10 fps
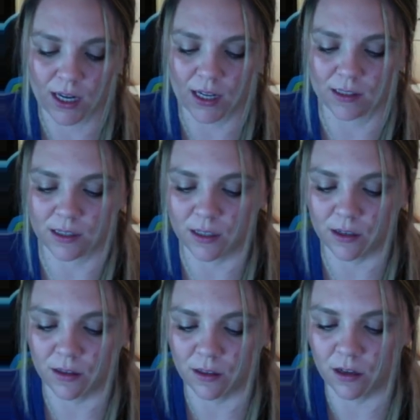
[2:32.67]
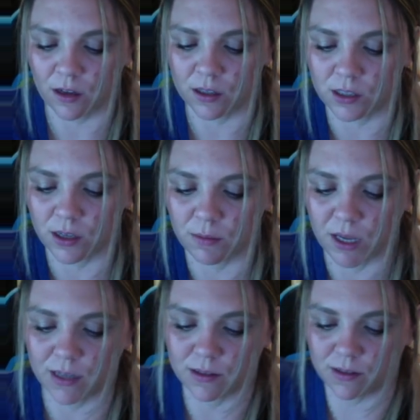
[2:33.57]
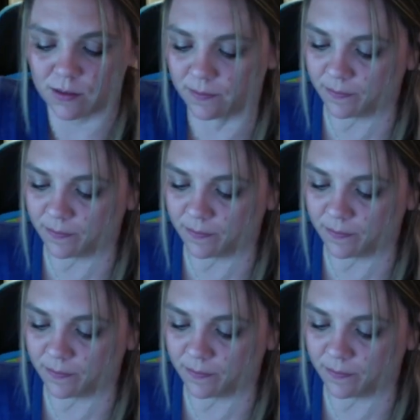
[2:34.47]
acid, the conjugate base.